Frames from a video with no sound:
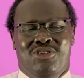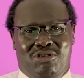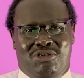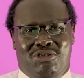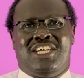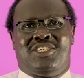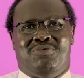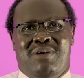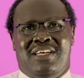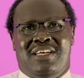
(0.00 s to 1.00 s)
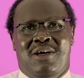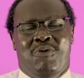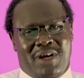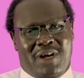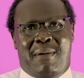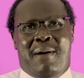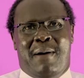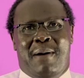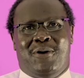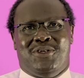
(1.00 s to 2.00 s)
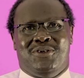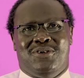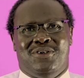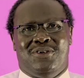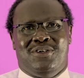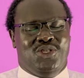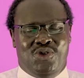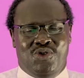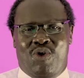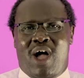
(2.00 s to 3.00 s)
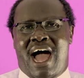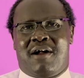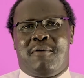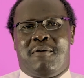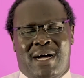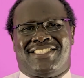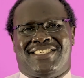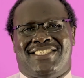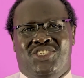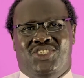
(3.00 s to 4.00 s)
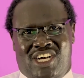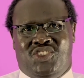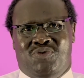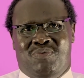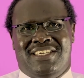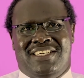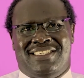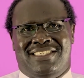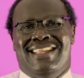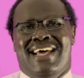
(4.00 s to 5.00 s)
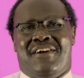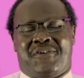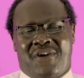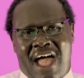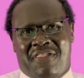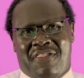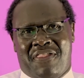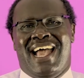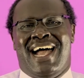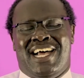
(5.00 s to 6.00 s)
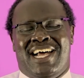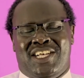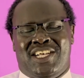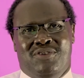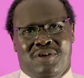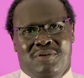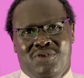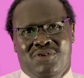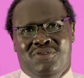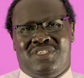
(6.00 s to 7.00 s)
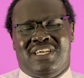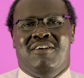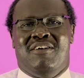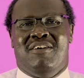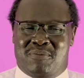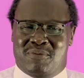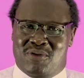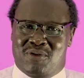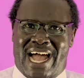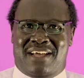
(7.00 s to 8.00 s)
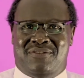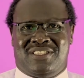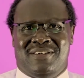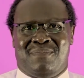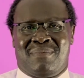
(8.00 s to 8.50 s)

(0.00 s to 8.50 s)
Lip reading: no judgment will come upon you. You are past judgment. The wrath has been removed from your lives.